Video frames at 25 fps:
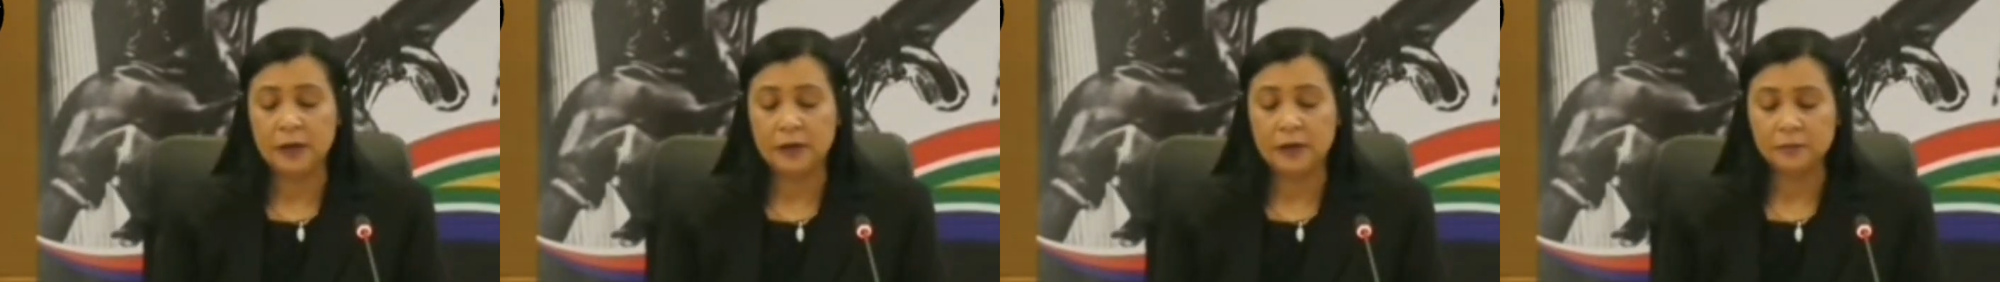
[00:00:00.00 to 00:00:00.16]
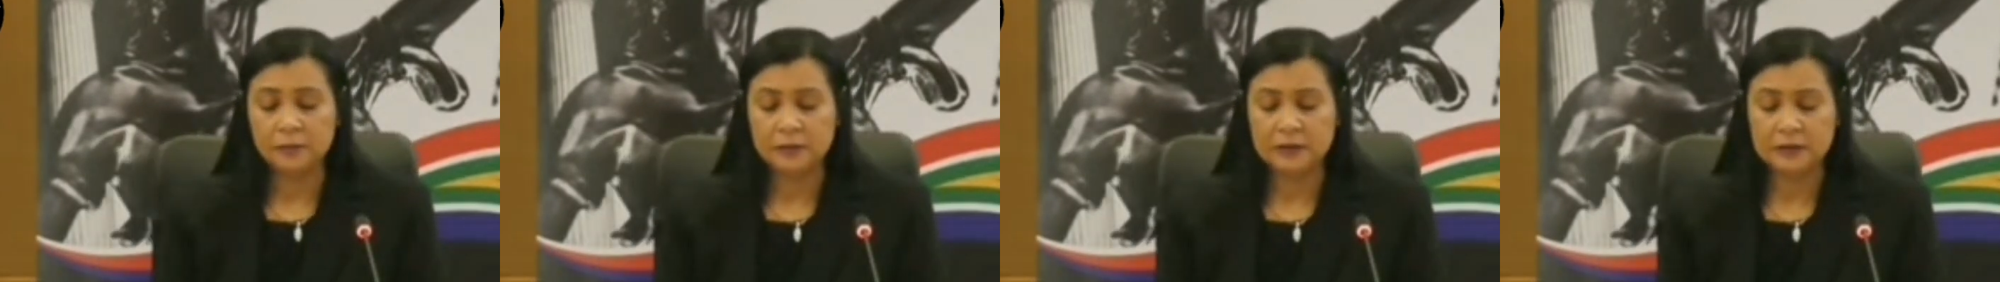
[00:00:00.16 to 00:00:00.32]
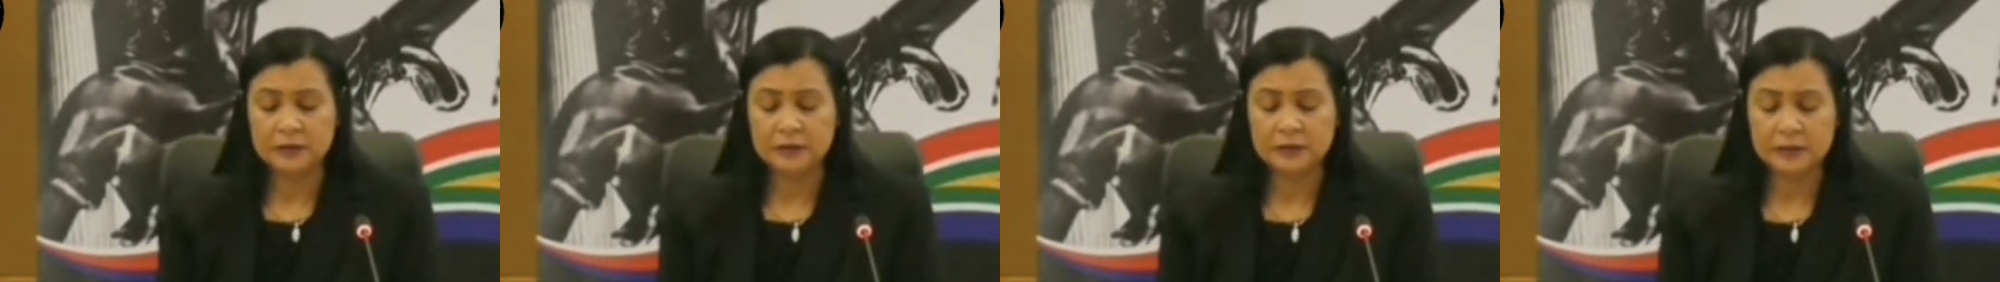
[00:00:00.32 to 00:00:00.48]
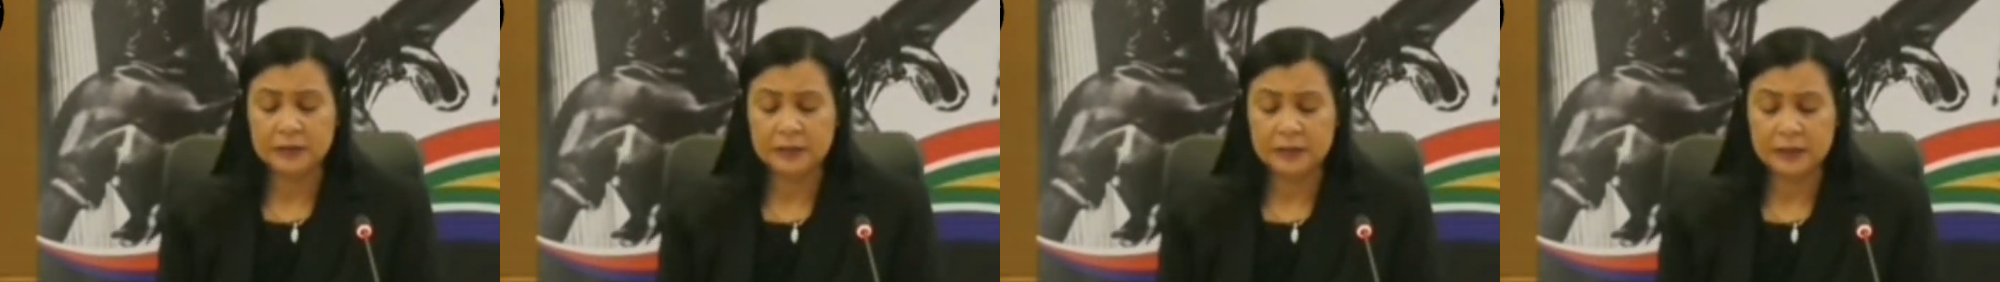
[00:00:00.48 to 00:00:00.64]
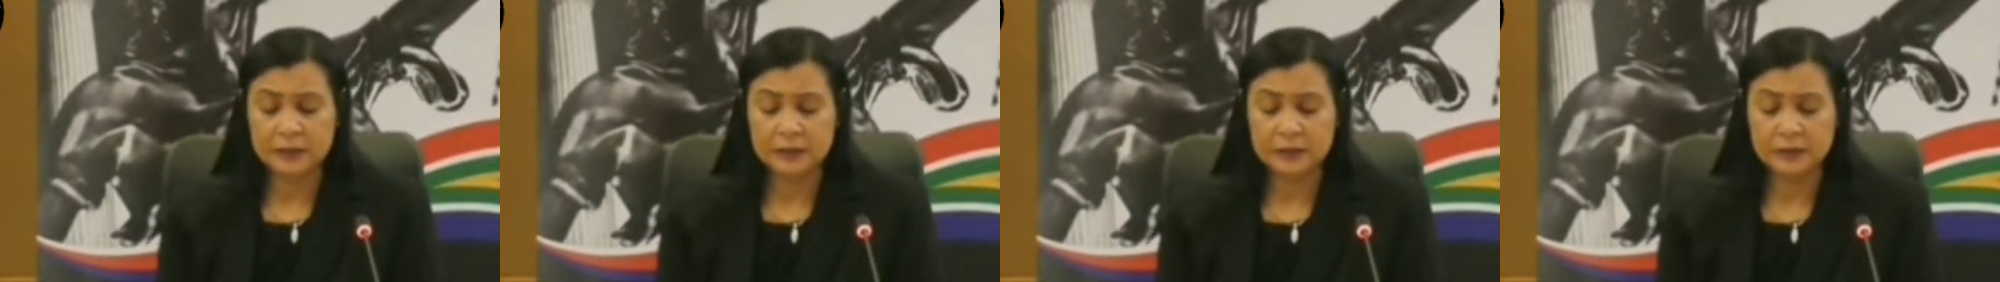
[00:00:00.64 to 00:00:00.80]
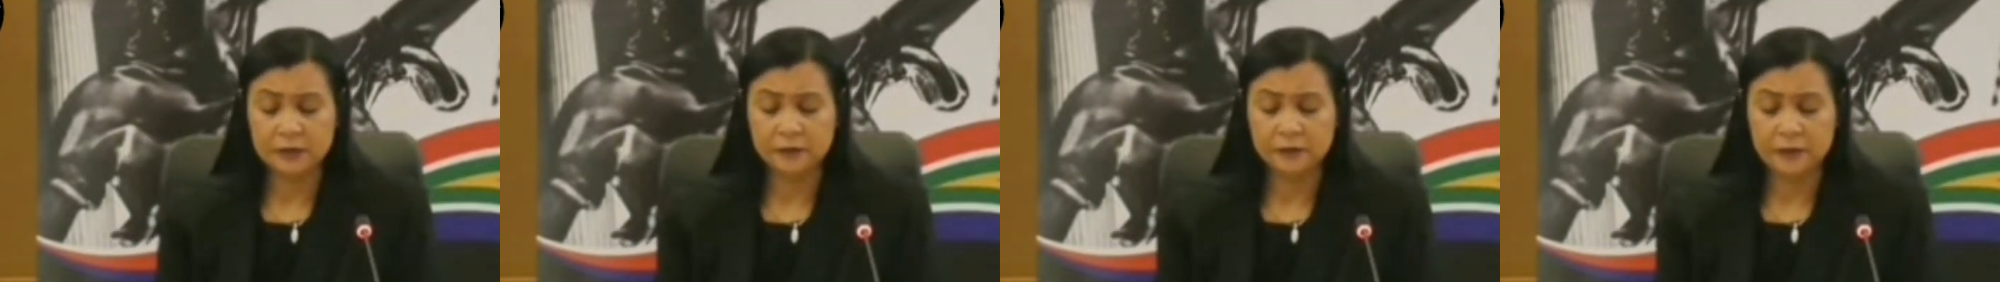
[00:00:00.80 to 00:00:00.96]
The
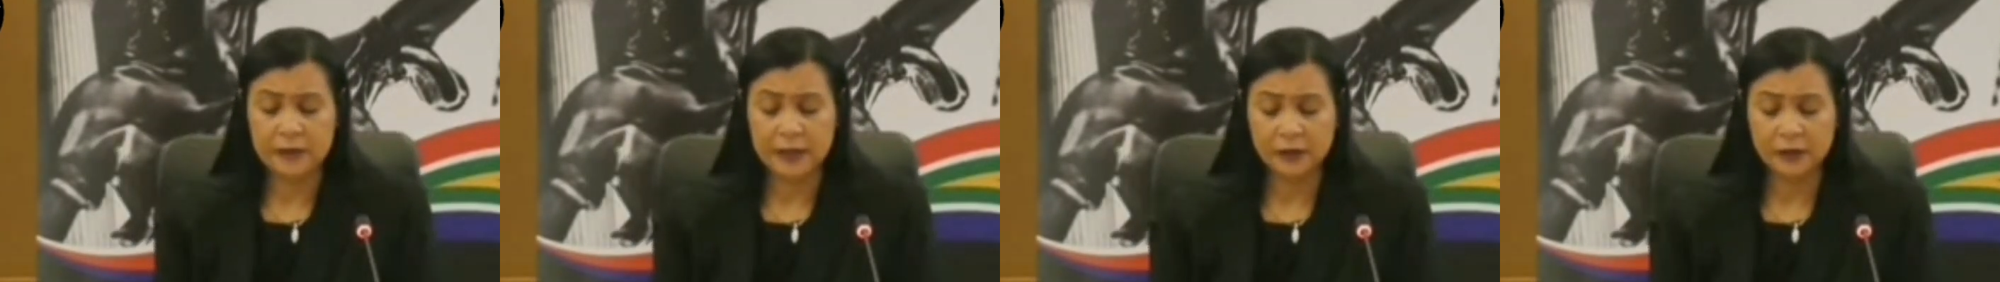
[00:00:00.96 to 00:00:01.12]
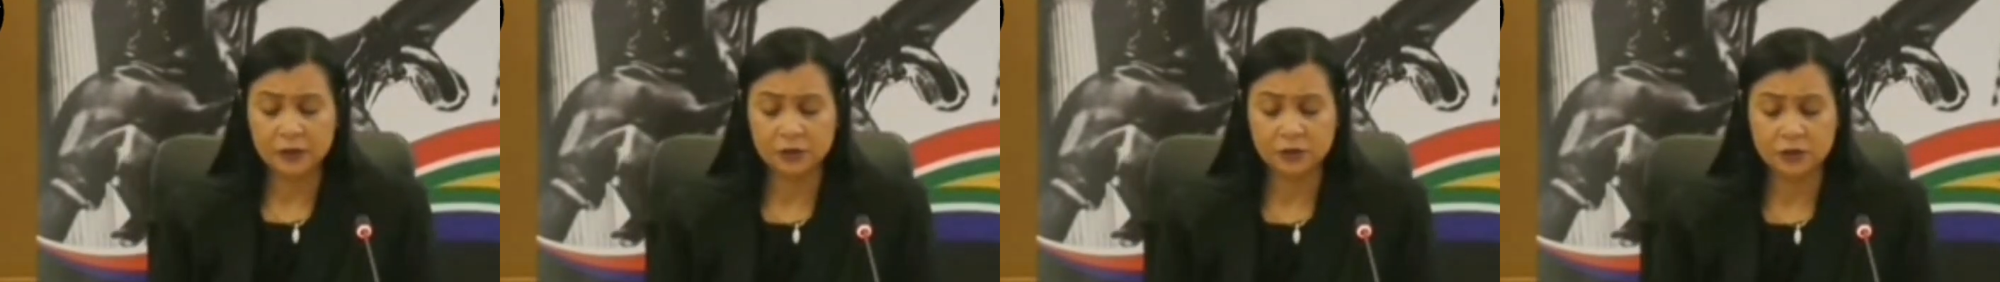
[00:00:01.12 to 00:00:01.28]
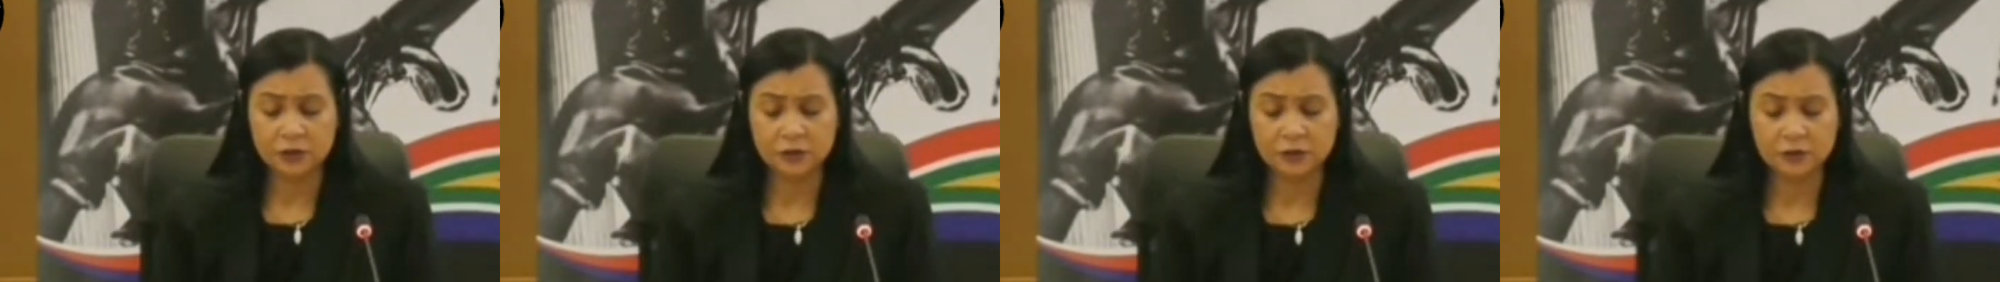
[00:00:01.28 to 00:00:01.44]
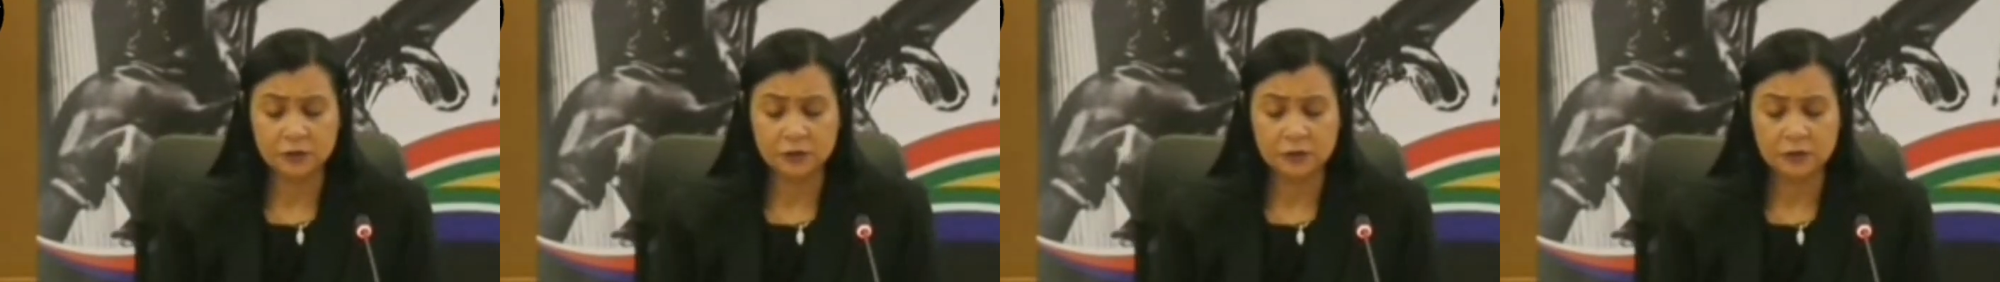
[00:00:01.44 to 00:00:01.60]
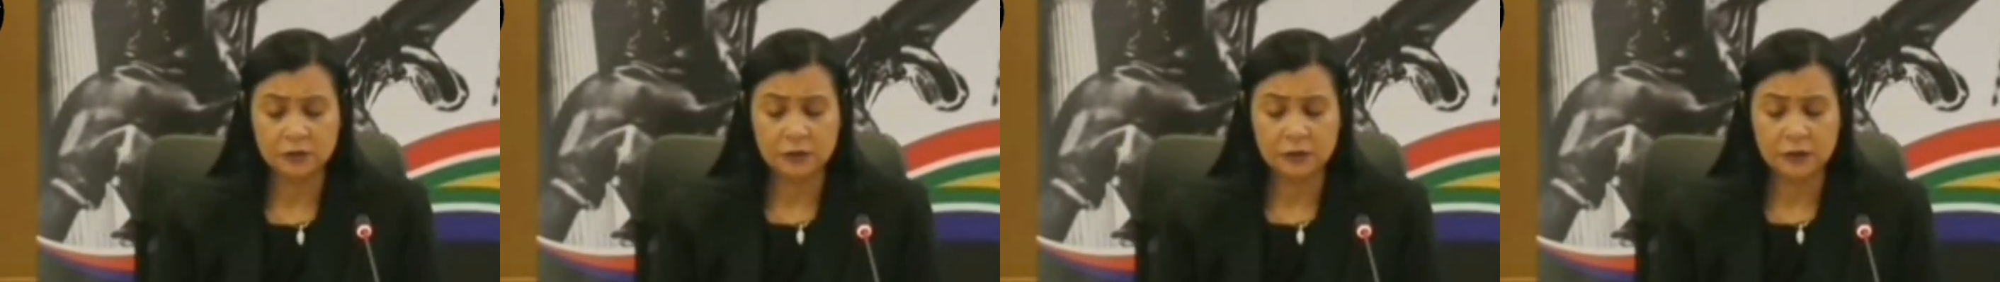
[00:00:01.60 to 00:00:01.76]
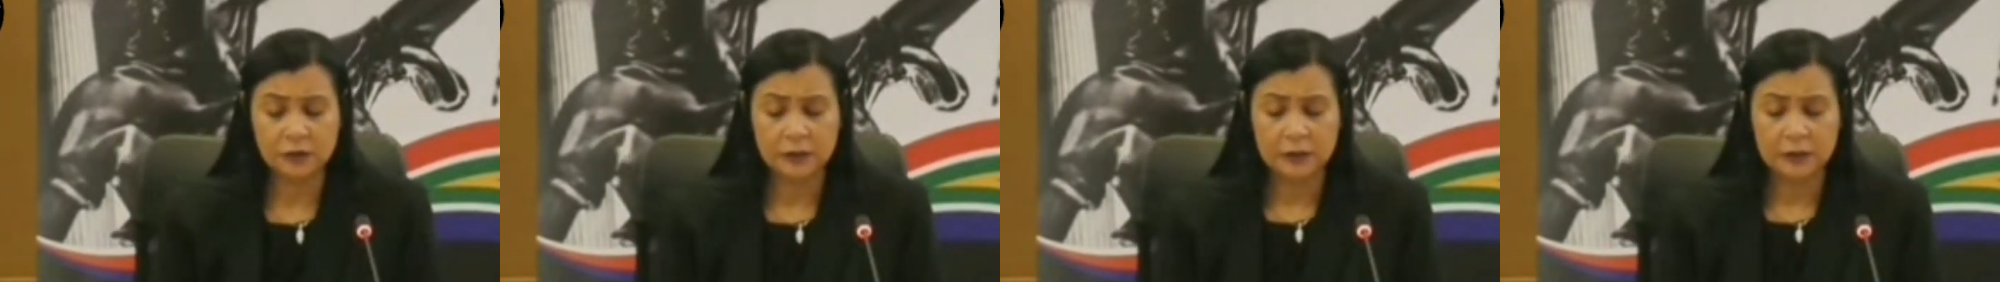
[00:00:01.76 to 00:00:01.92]
administrative
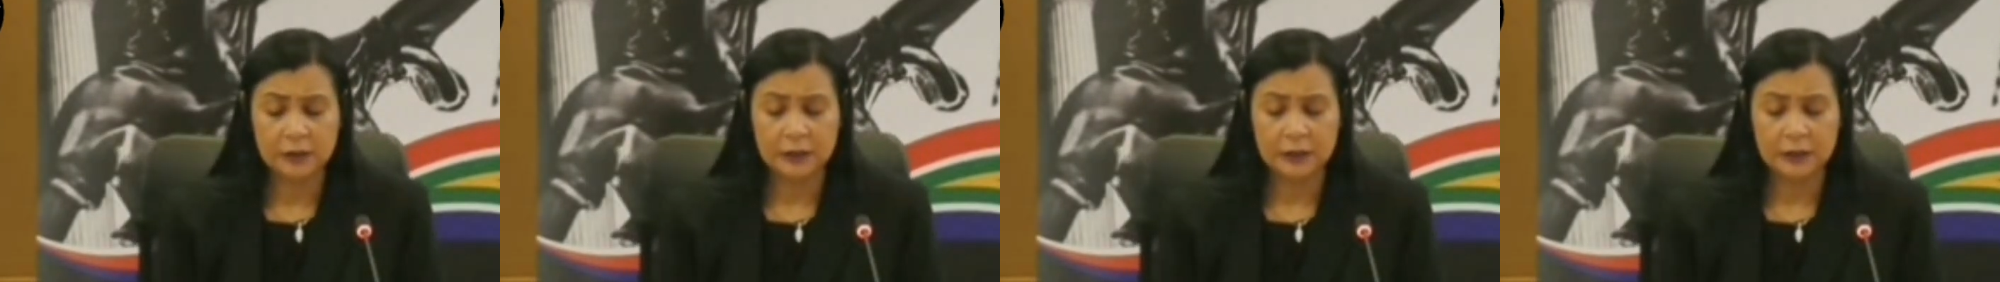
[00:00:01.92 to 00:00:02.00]
action,